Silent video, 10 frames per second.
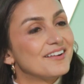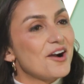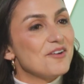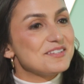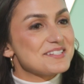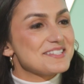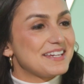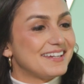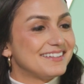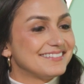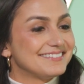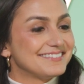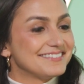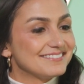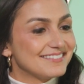Obviously,
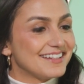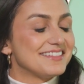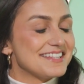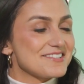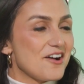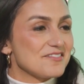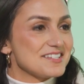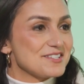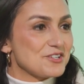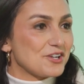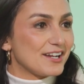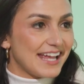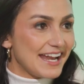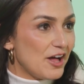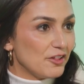in this offseason, you're going to
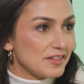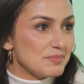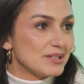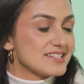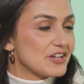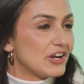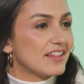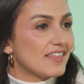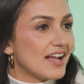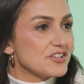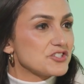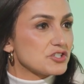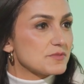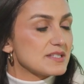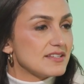get healthy, but is there anything else you're
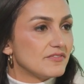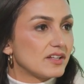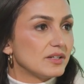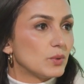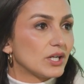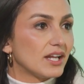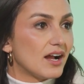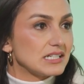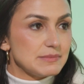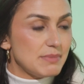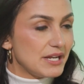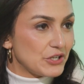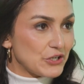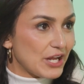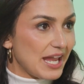specifically working on to better
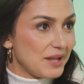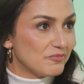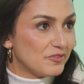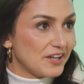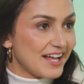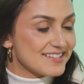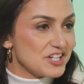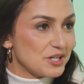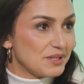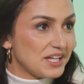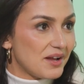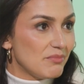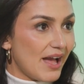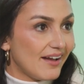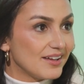your game for next year when you come back?